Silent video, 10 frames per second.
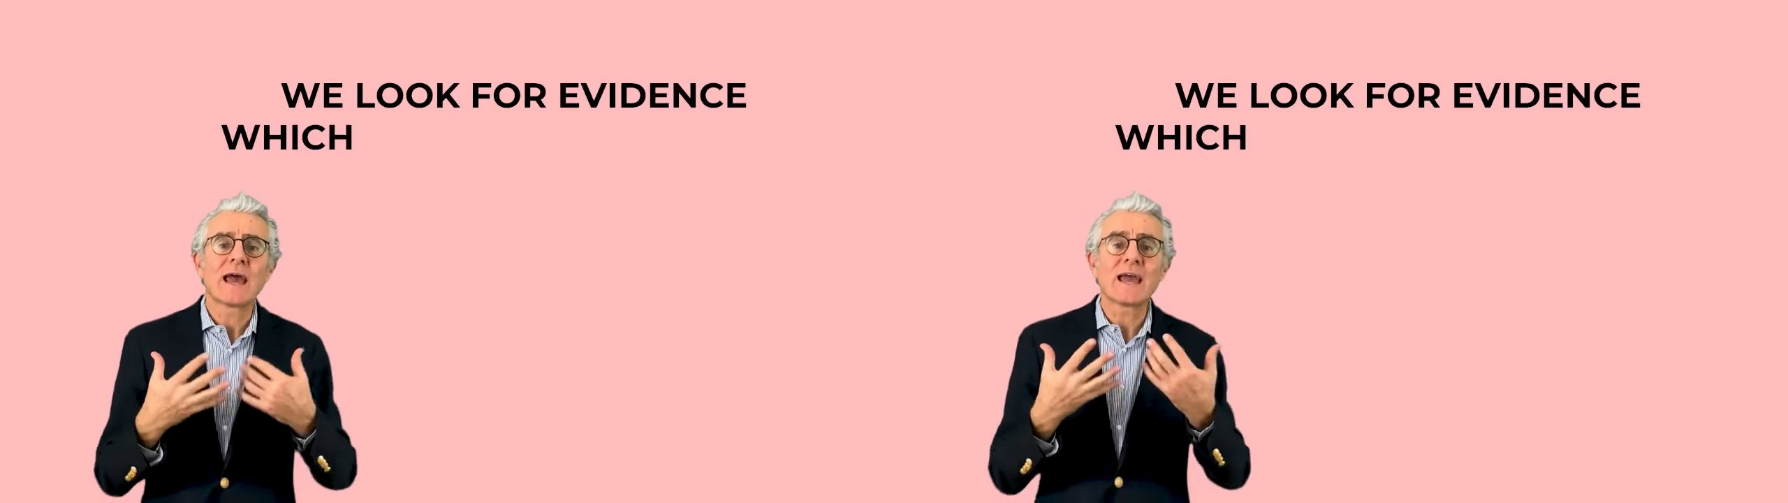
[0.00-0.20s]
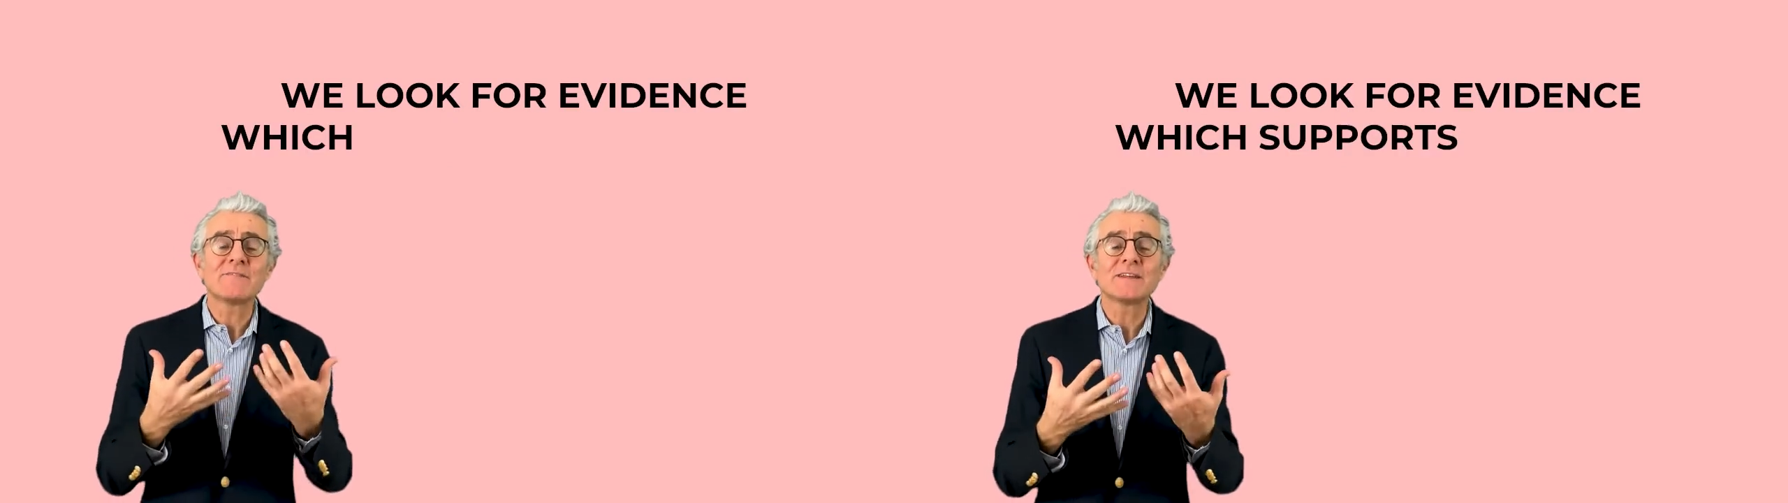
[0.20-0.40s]

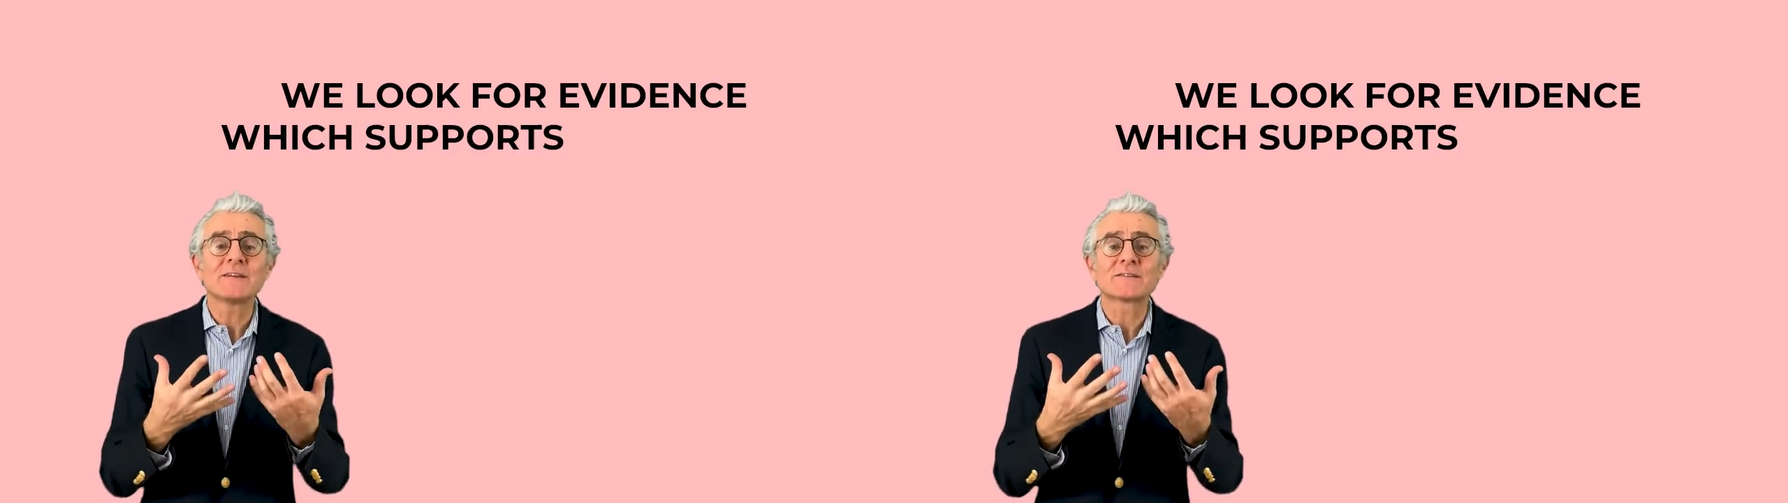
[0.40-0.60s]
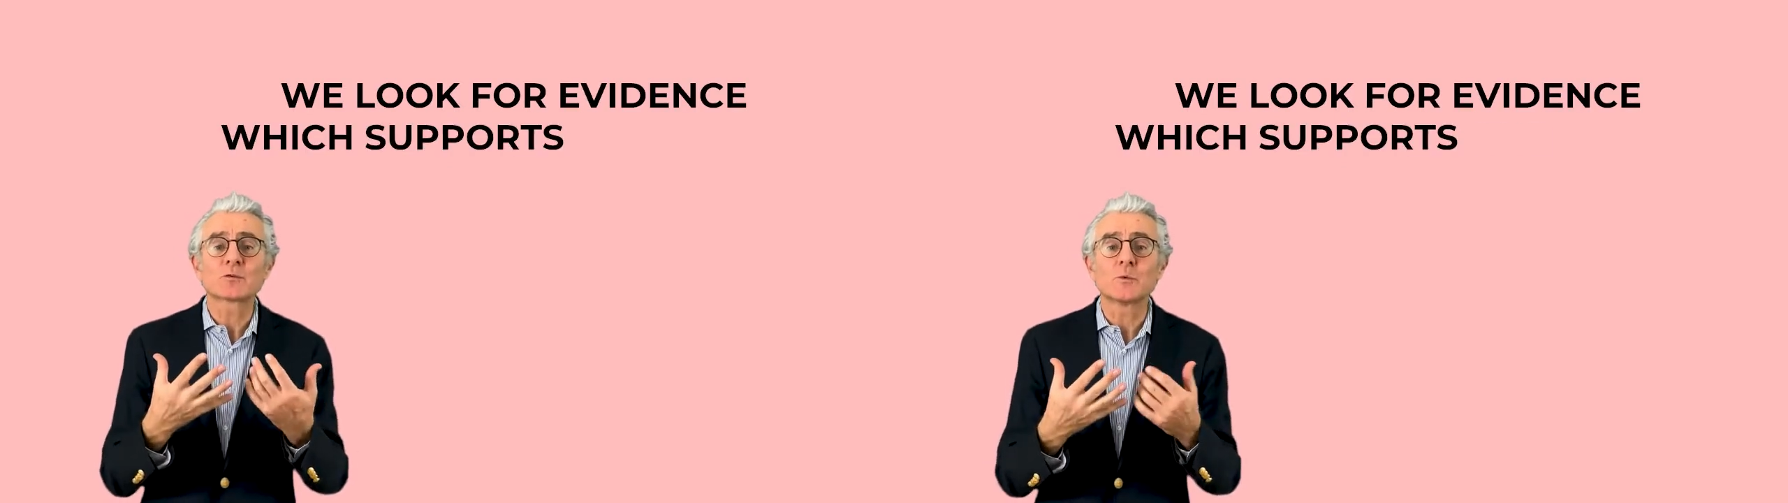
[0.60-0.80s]

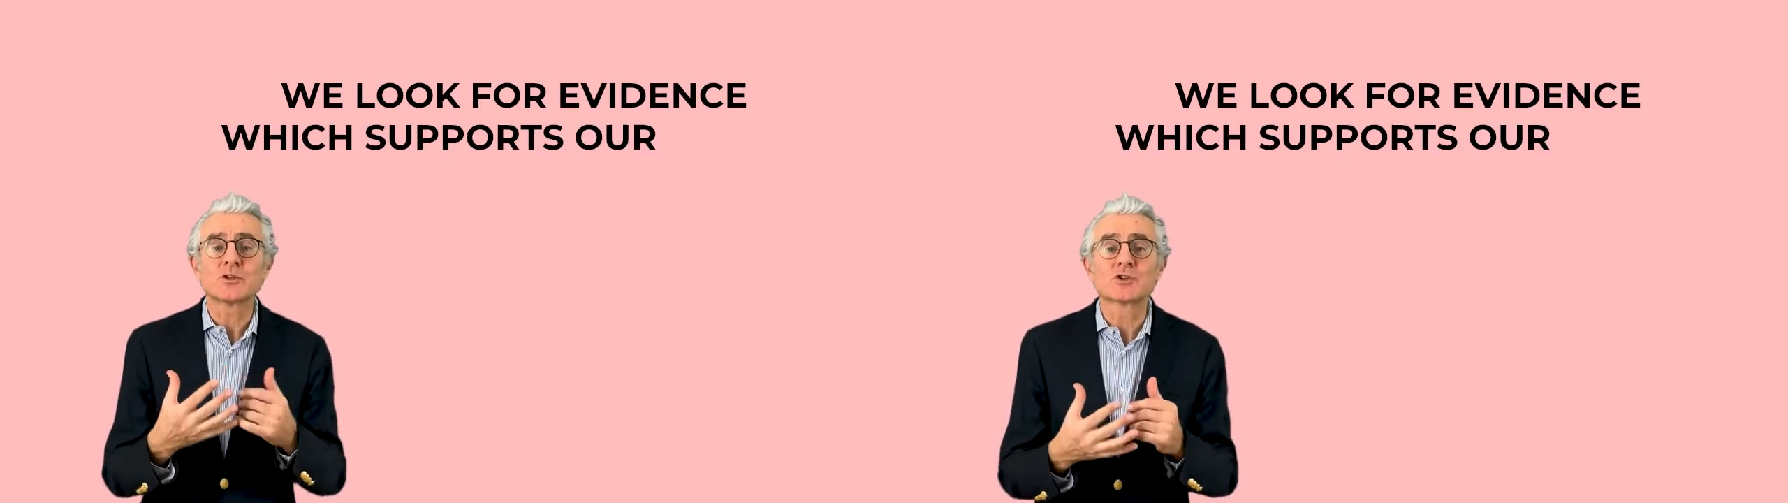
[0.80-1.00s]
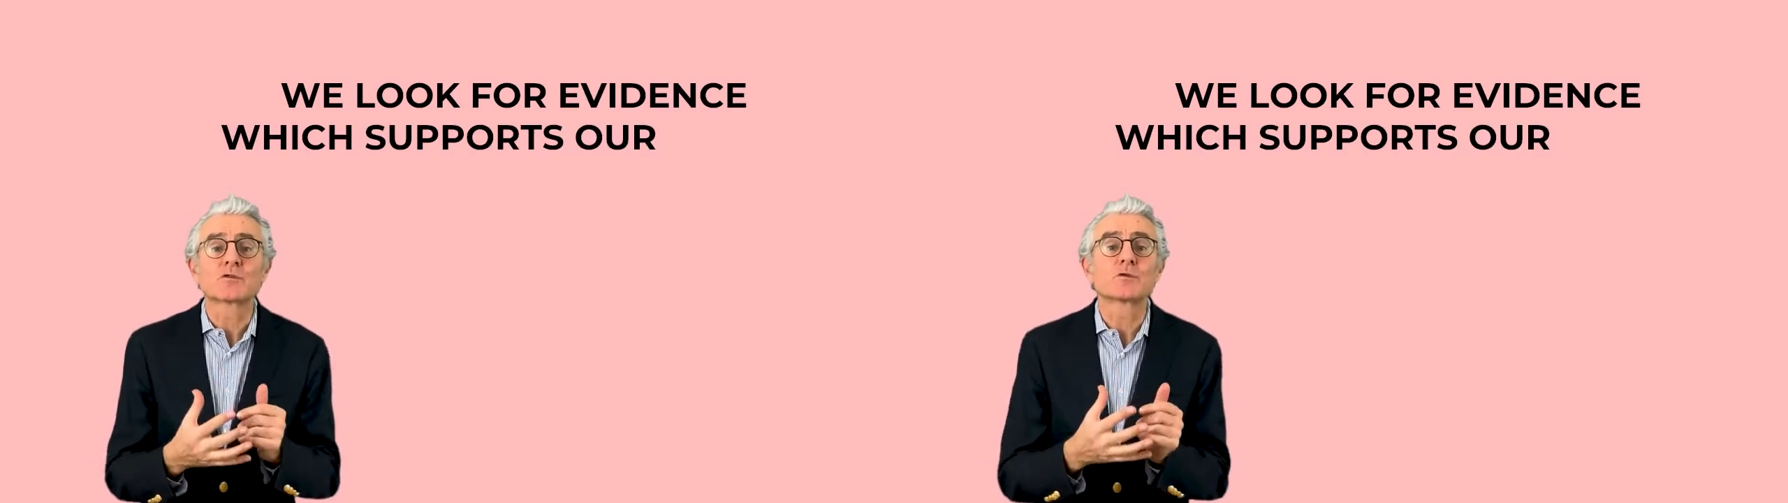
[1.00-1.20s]
evidence
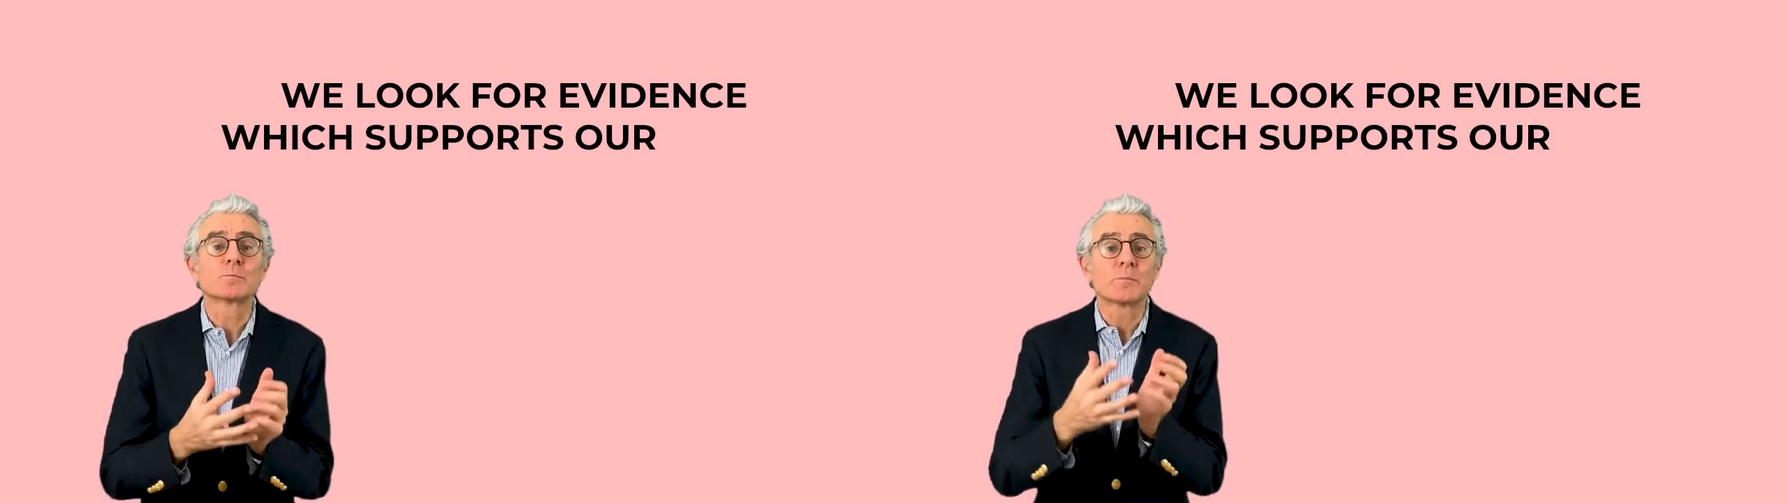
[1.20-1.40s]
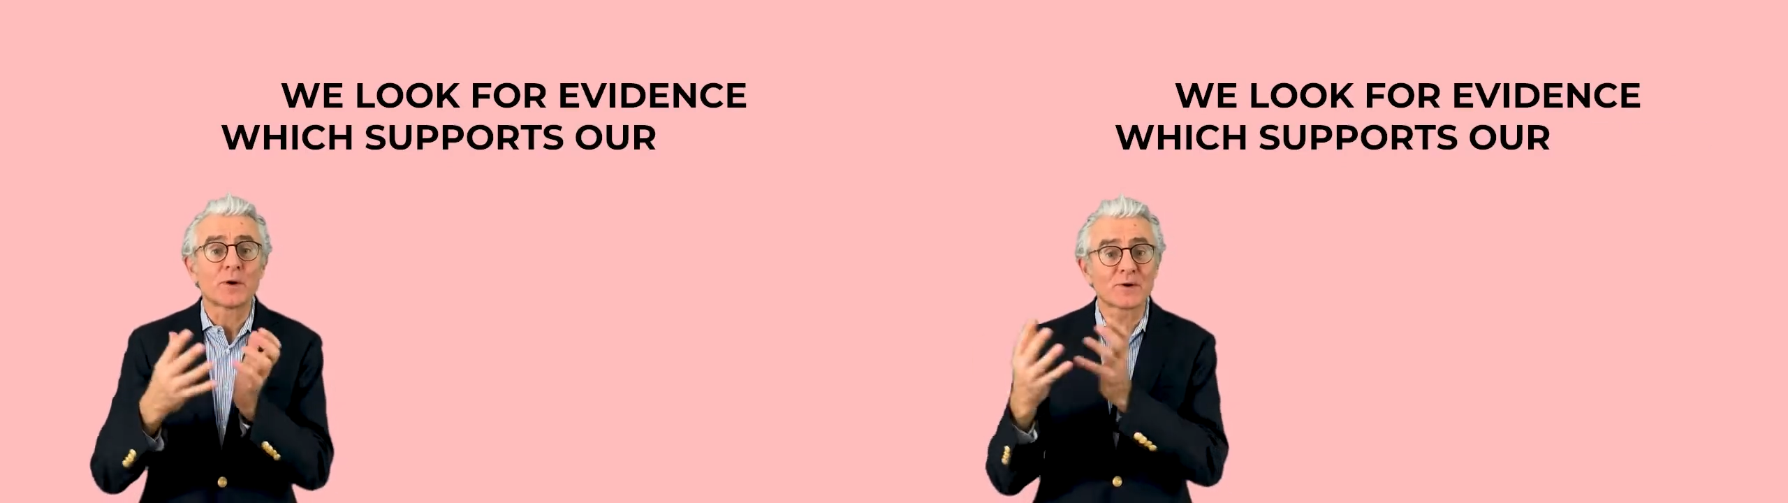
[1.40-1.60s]
which
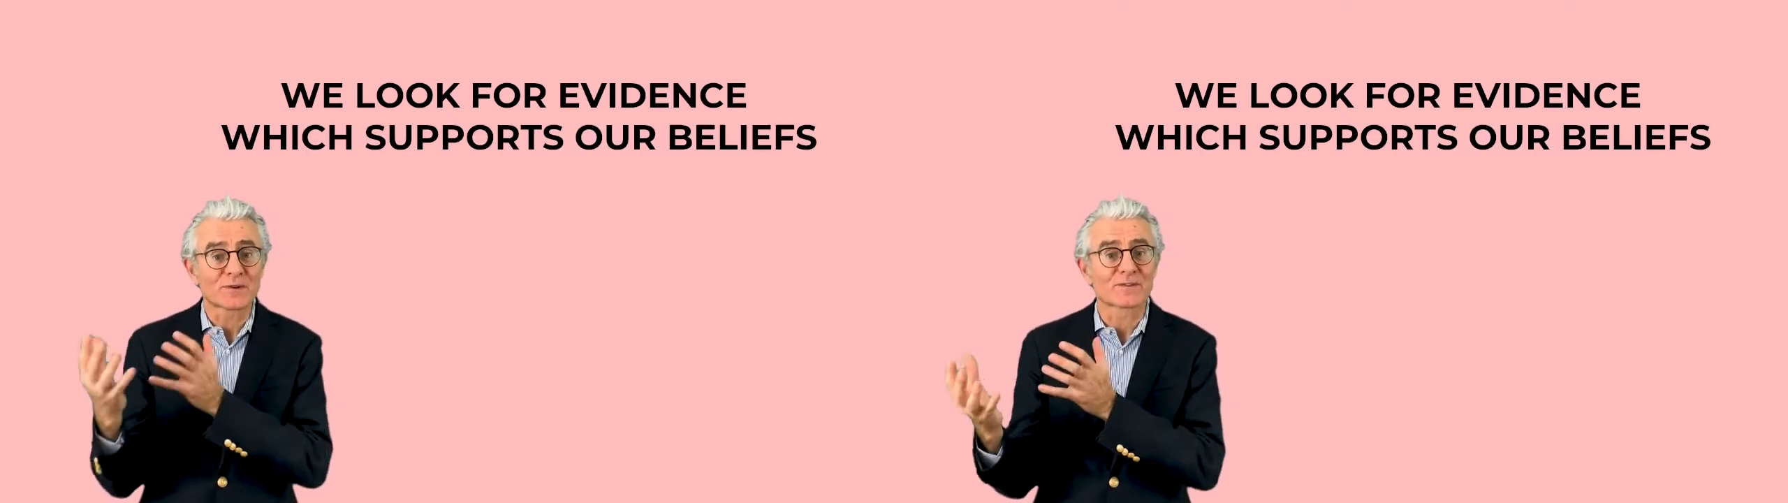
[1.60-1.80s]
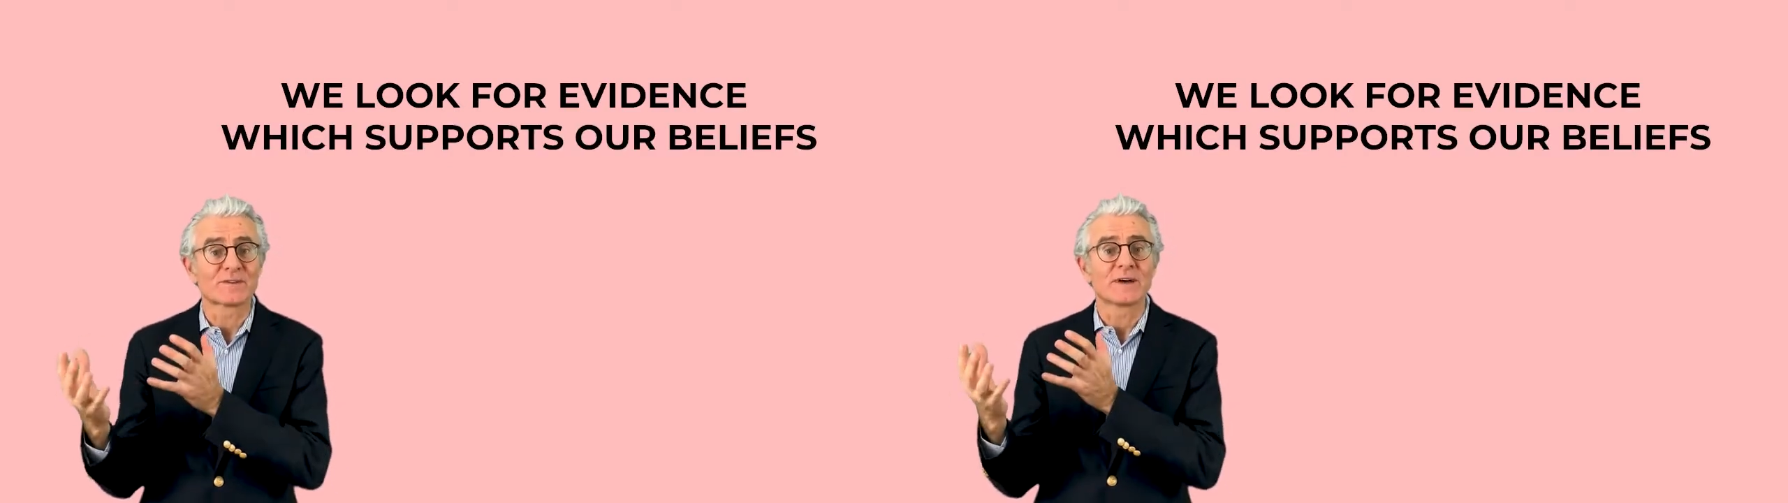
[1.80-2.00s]

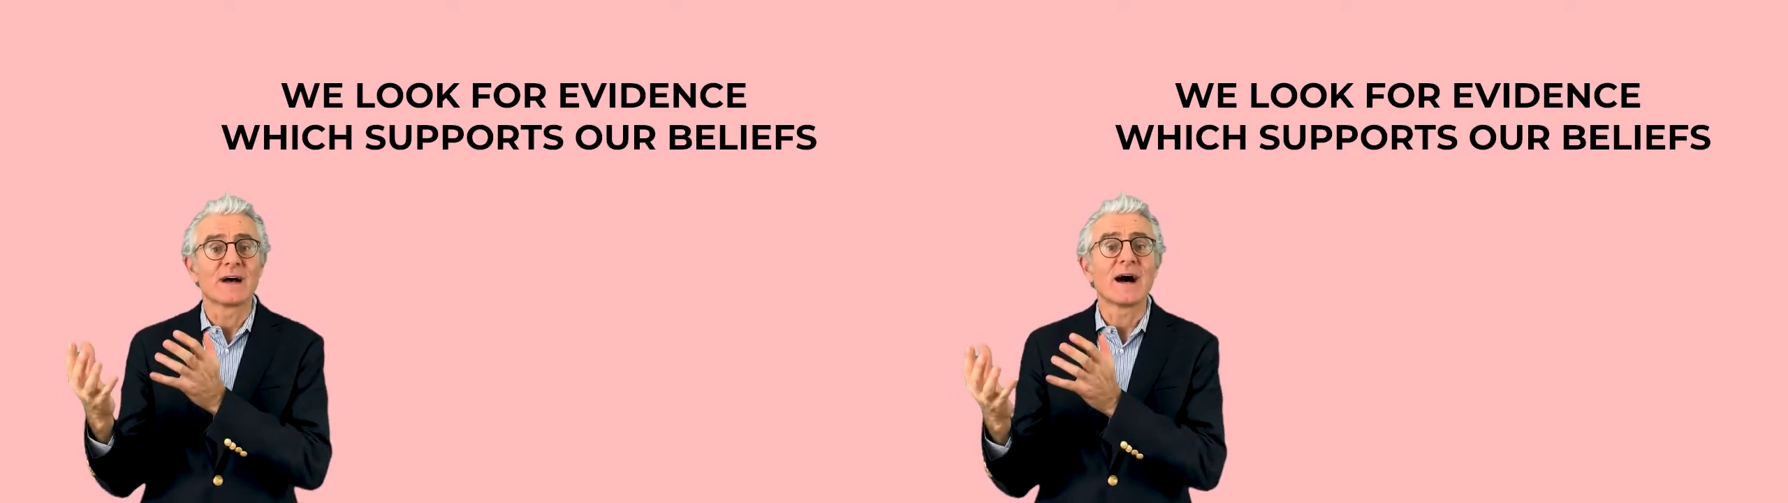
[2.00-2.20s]
supports